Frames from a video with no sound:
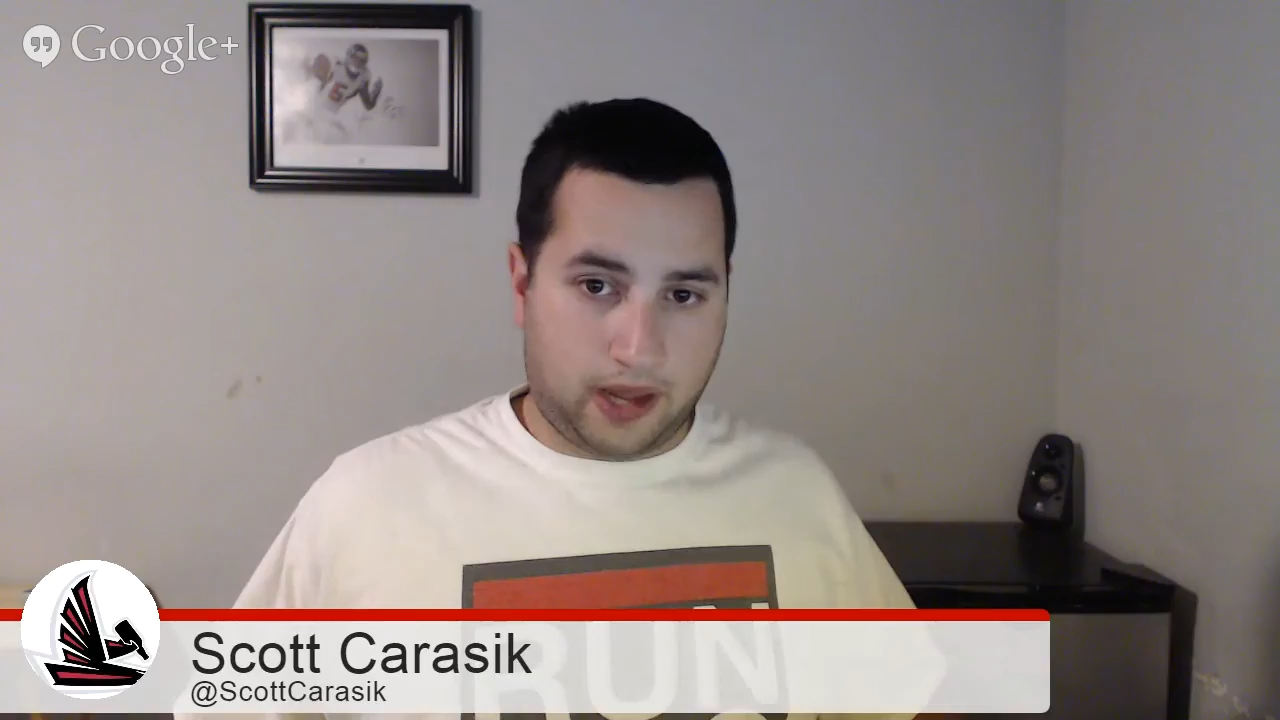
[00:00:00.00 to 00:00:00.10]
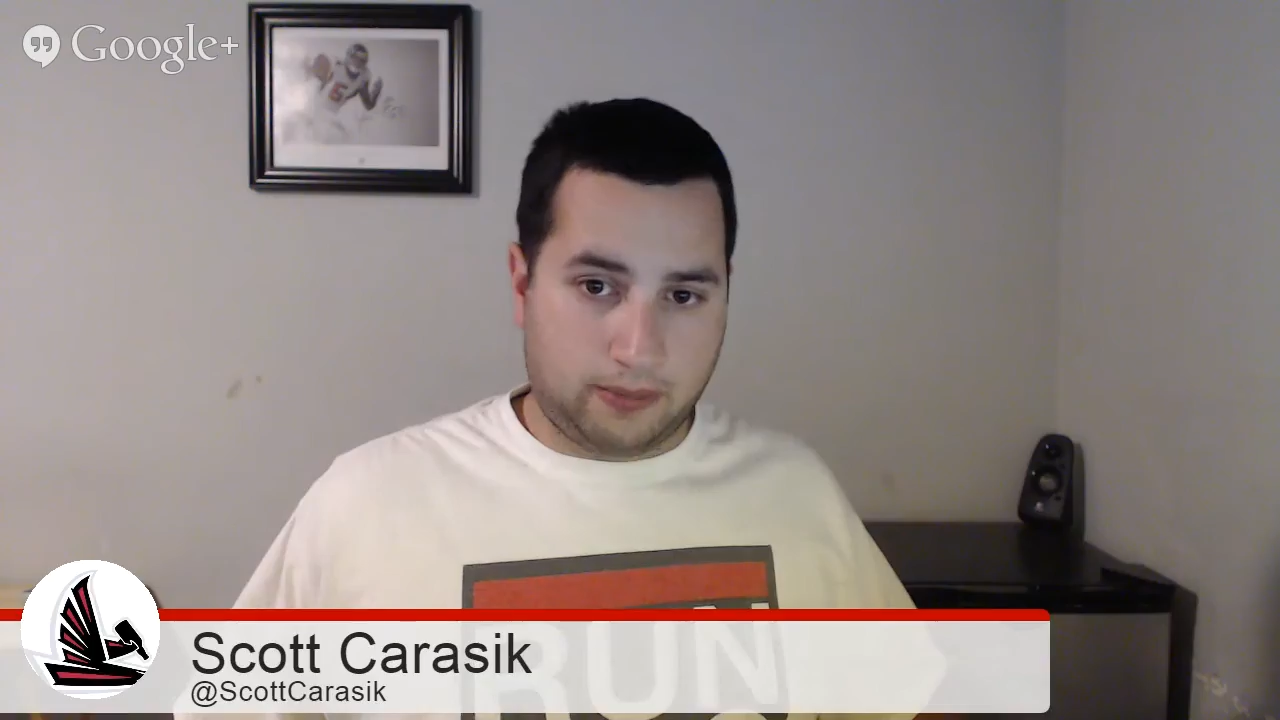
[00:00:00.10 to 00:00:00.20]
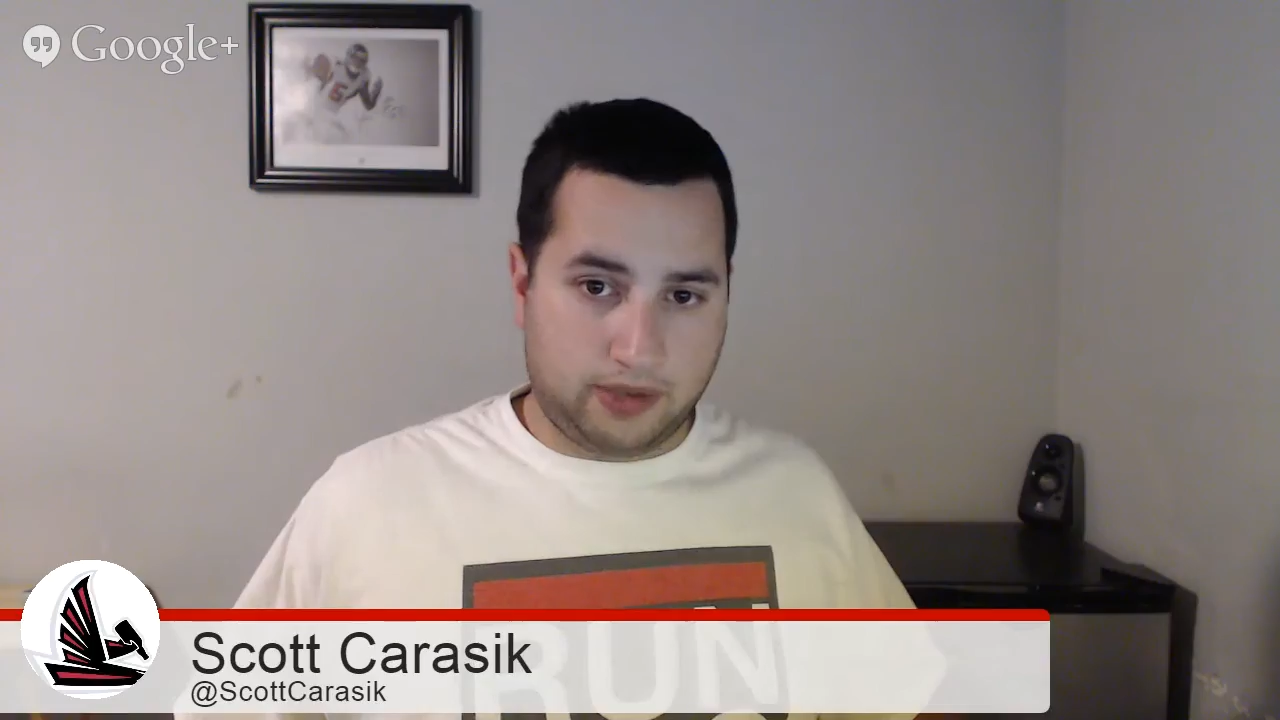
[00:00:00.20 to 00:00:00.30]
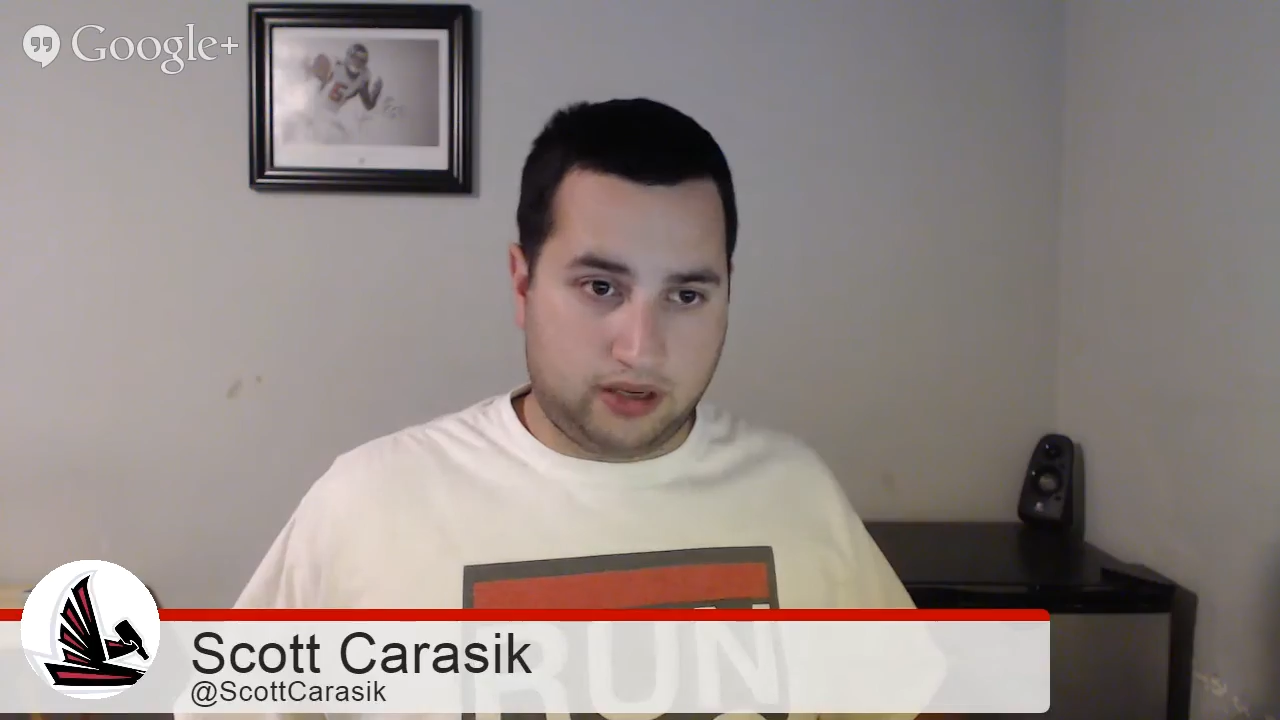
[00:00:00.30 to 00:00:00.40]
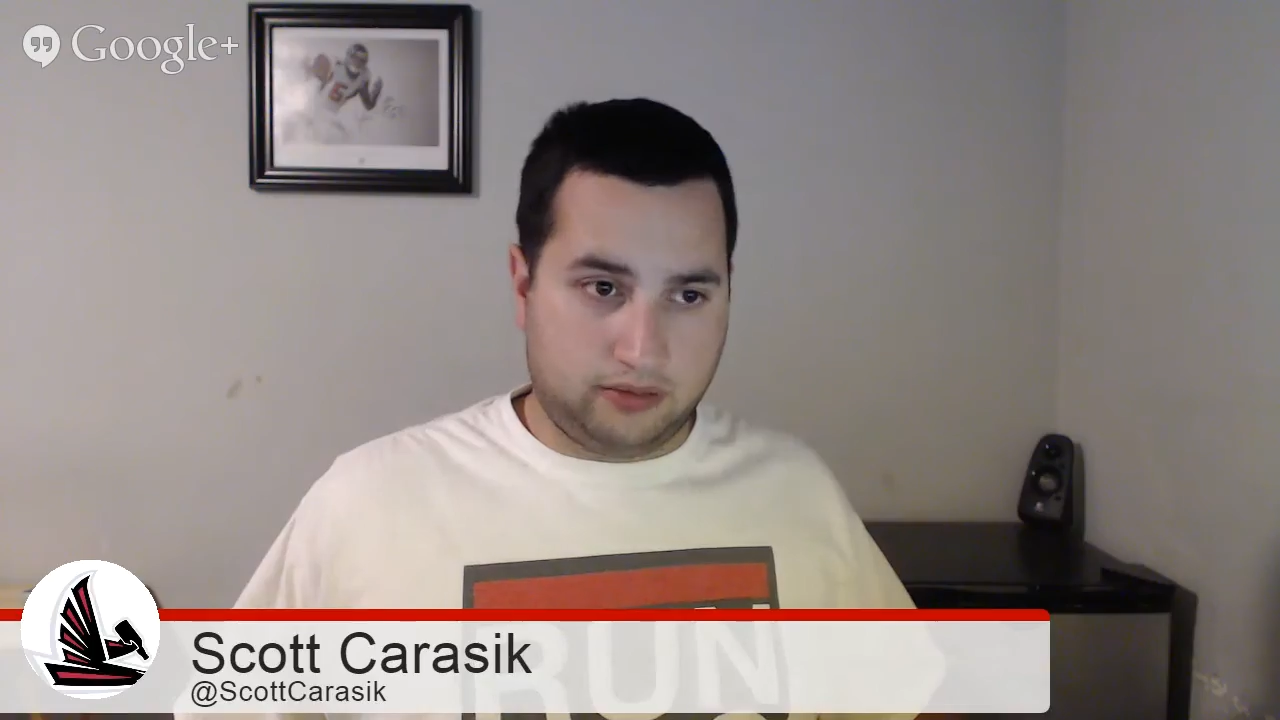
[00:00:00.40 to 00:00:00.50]

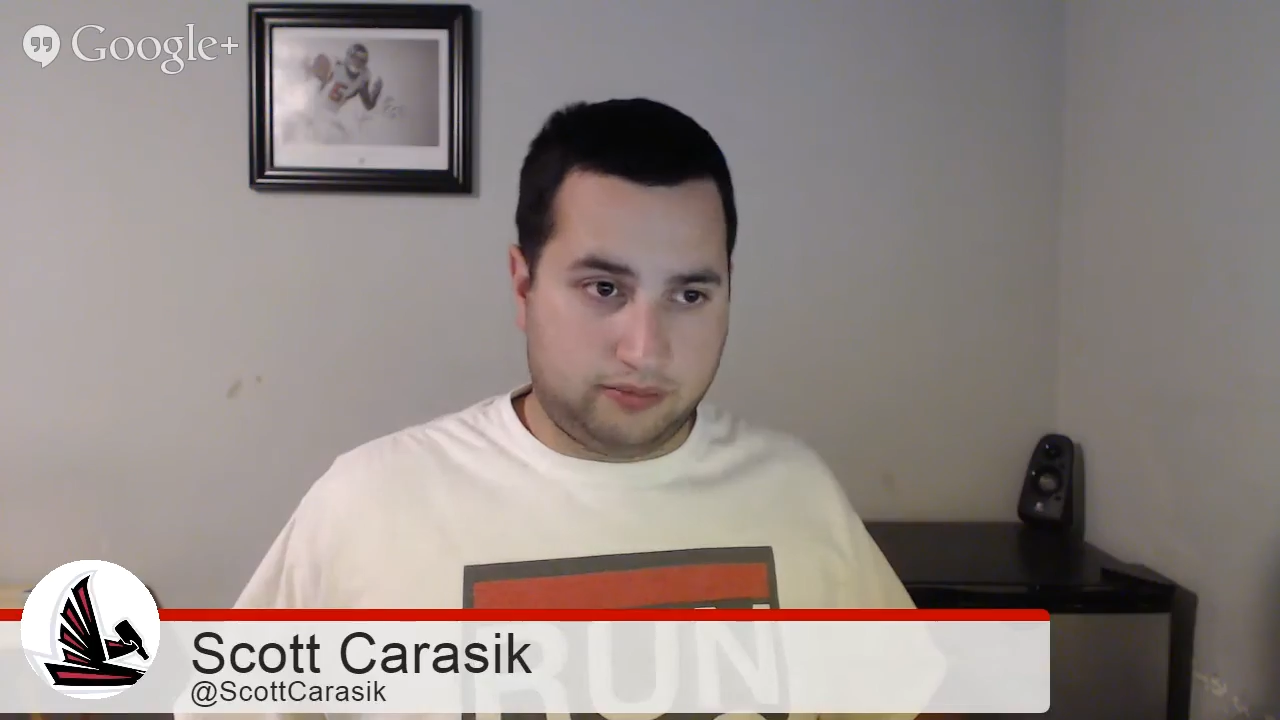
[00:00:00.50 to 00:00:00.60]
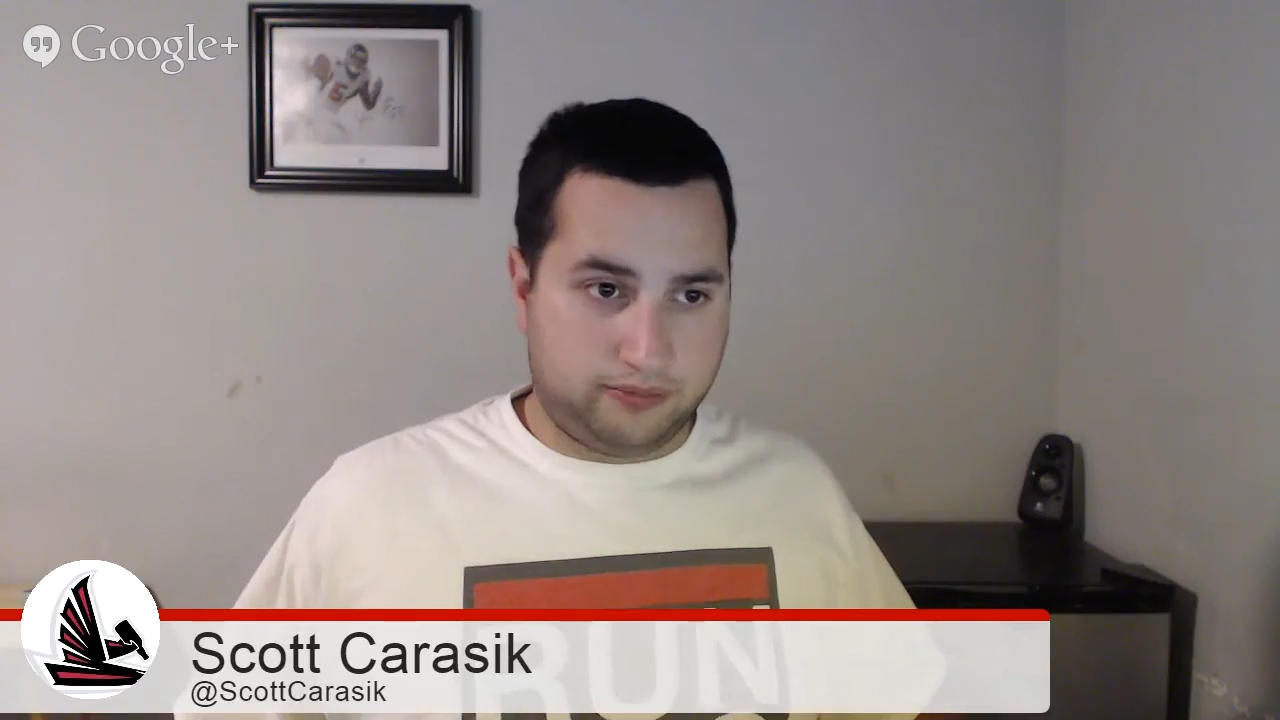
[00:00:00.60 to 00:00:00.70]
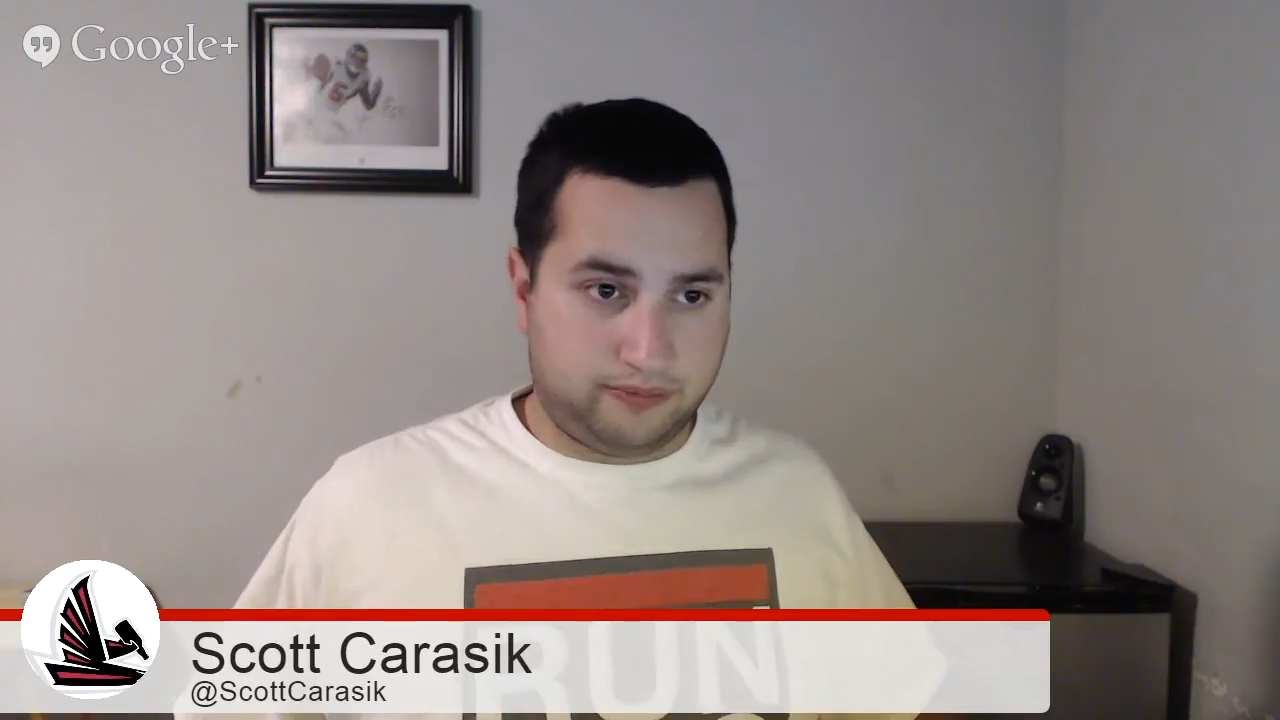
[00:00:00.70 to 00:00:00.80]
mean,